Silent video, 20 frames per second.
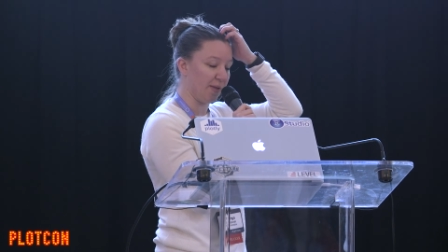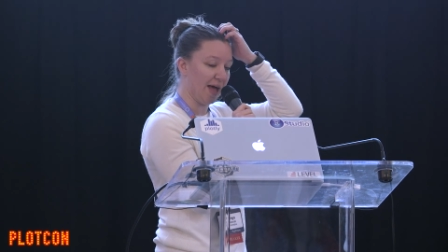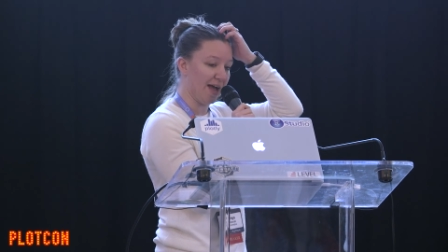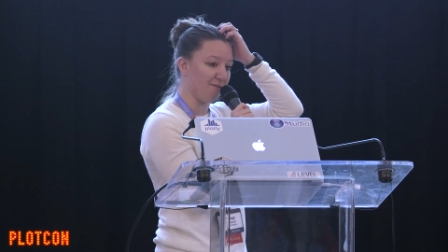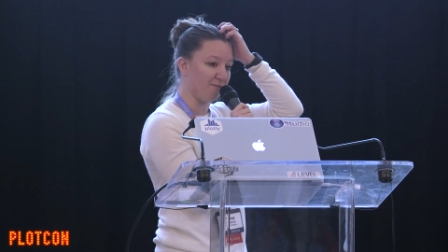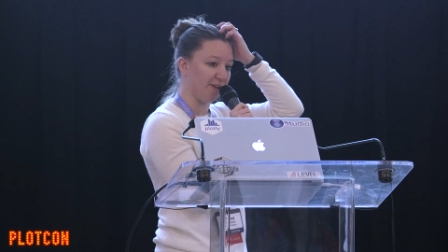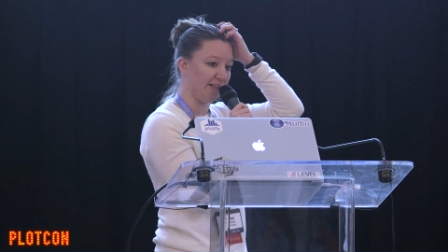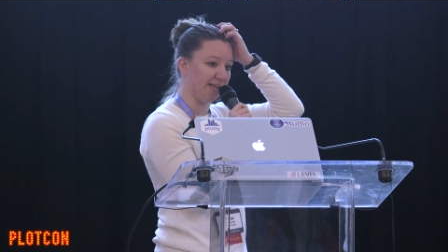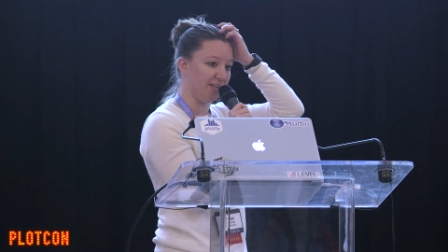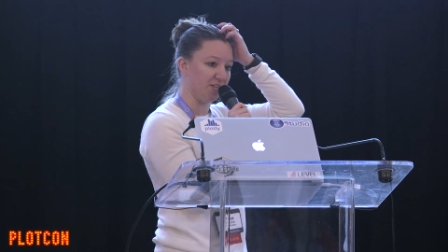I
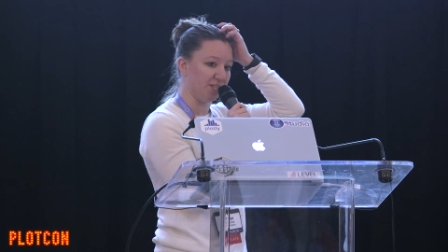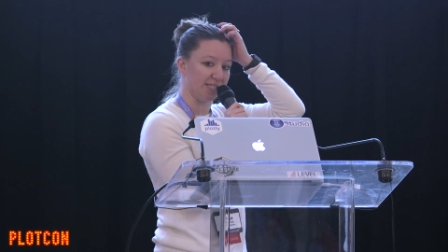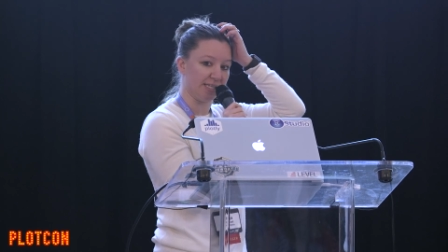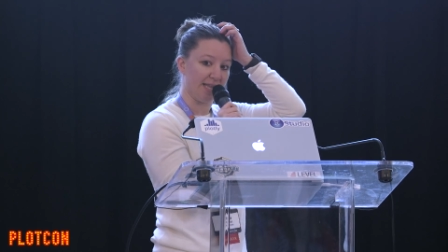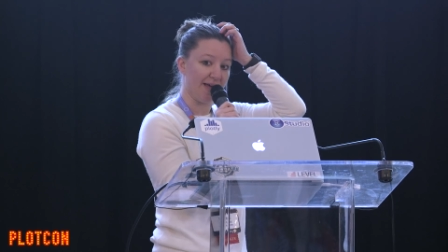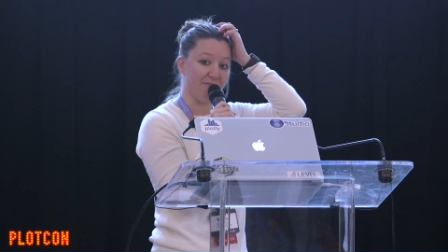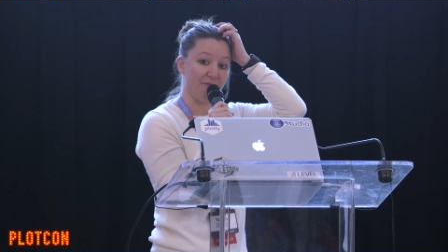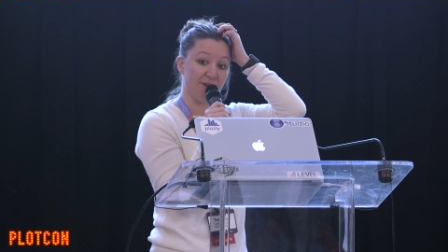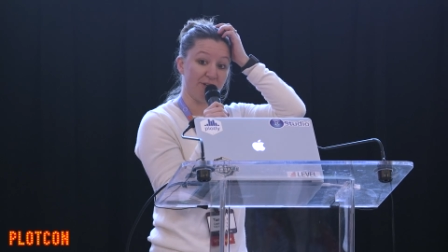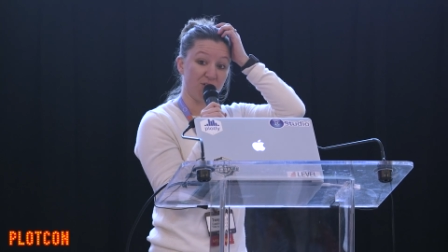really just
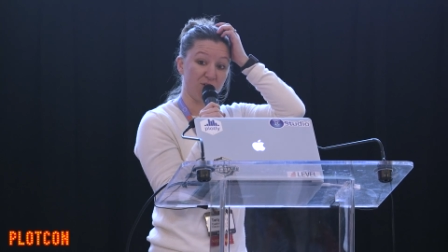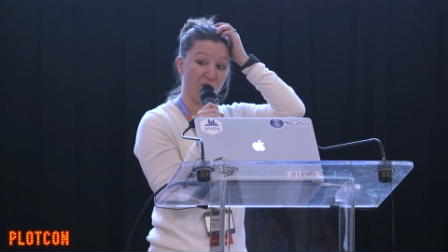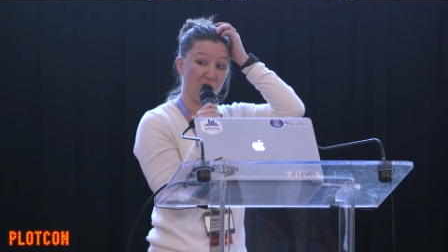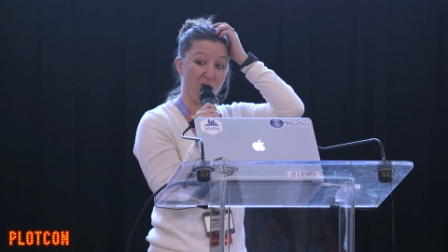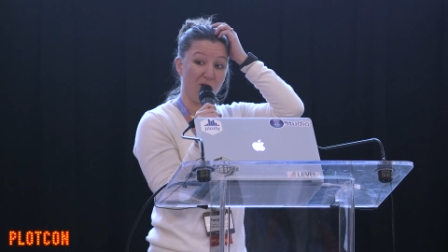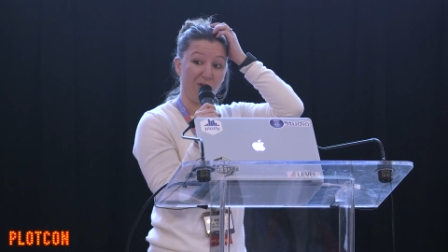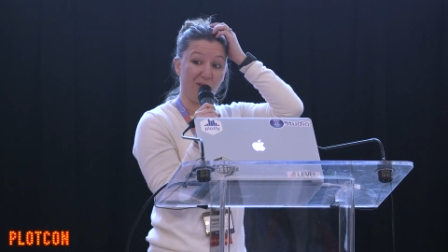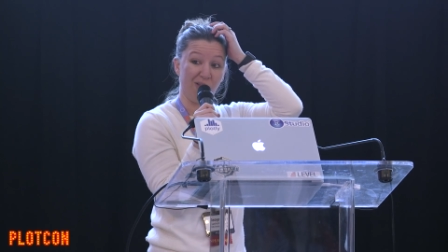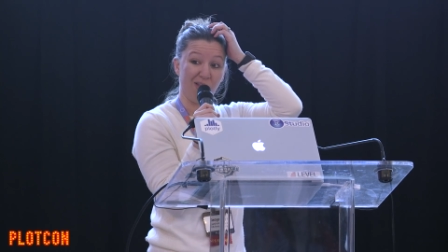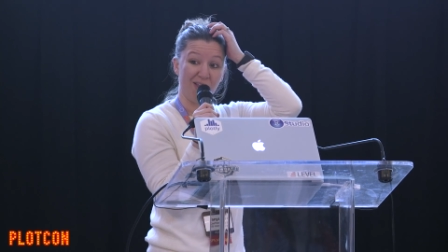leverage
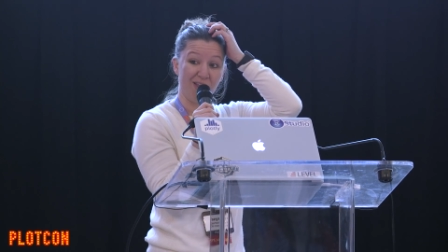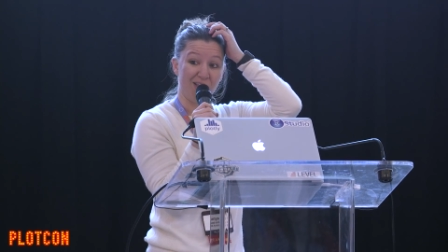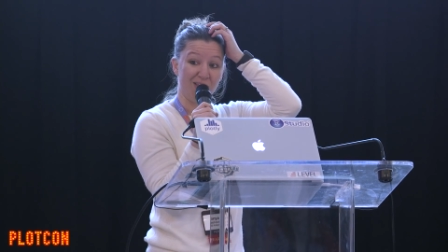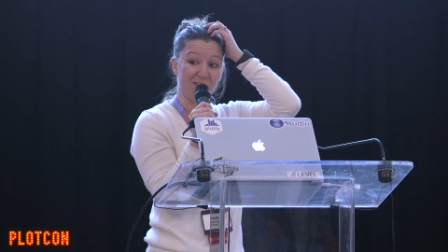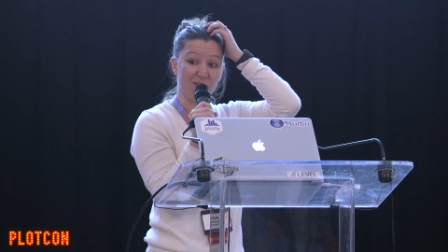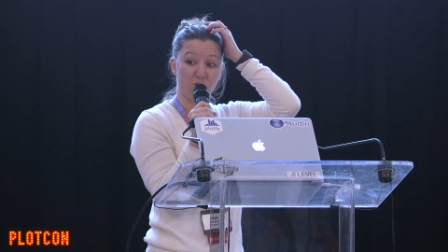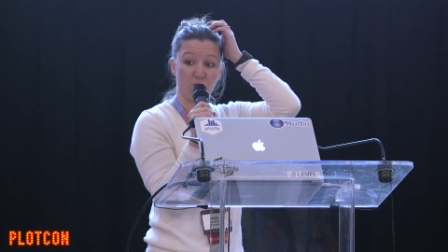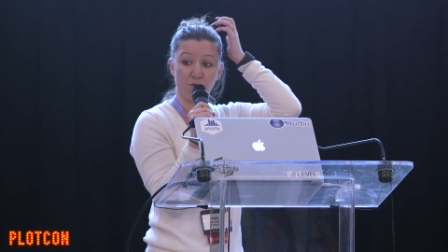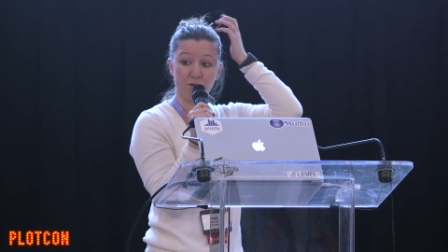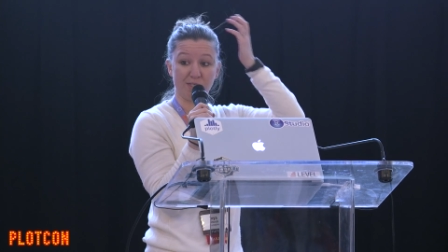all
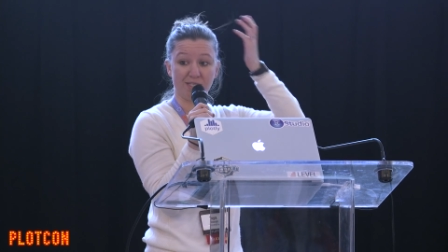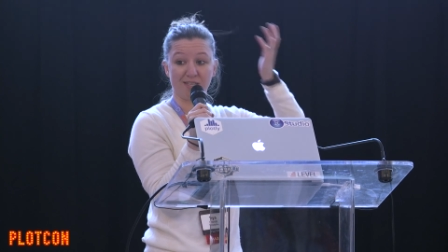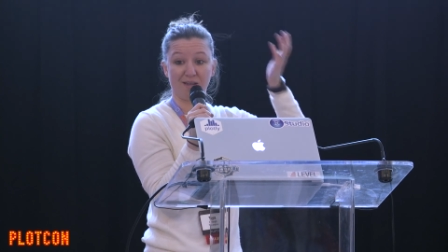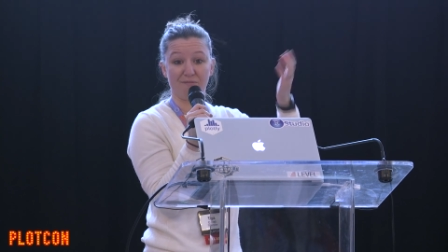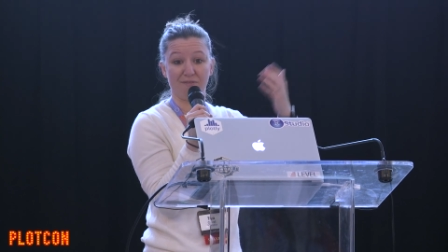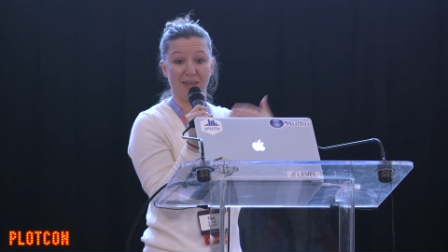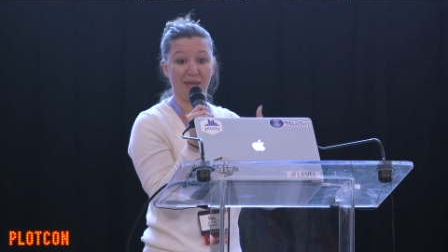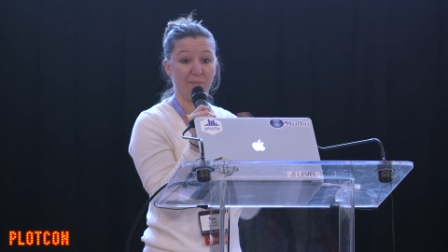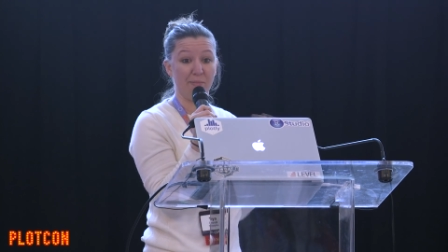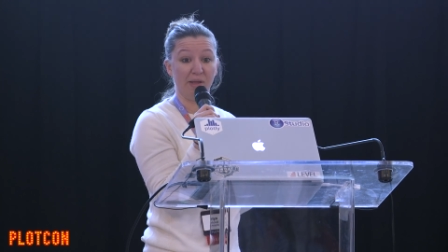the cool
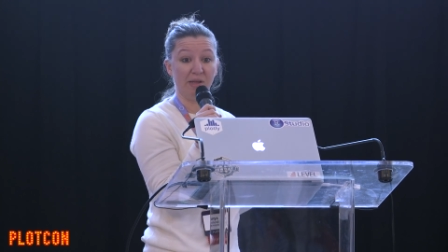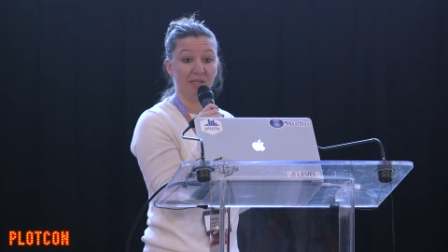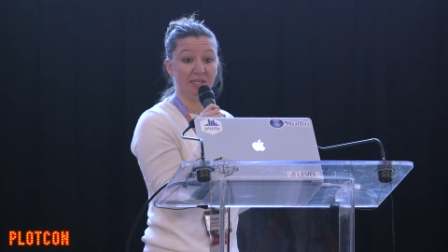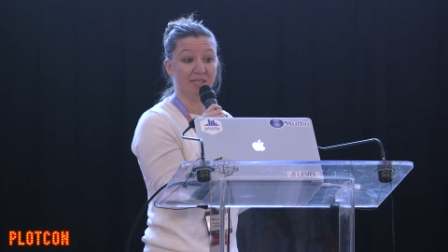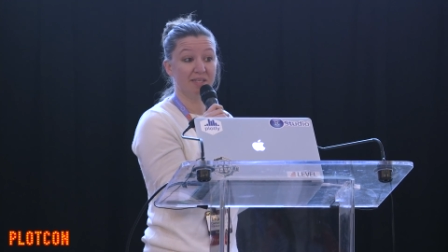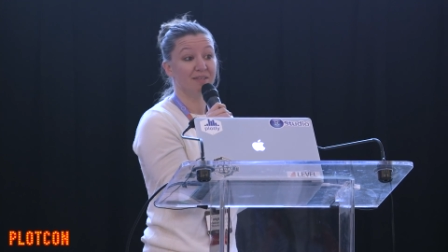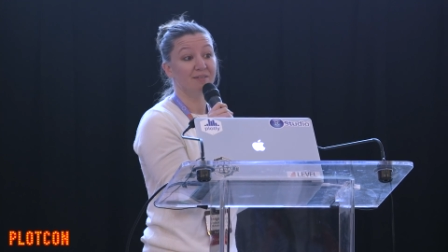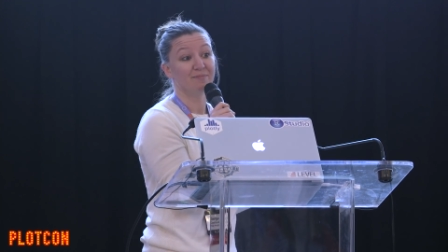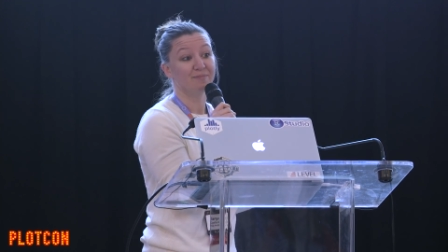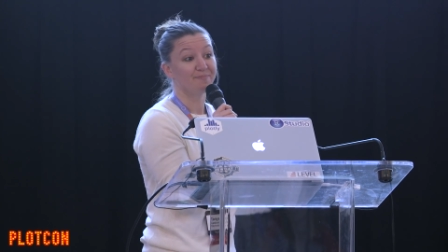stuff they
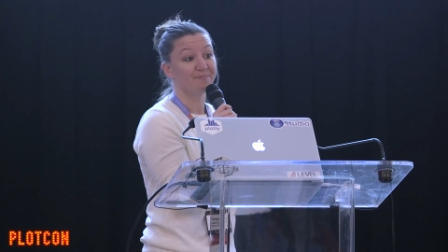build.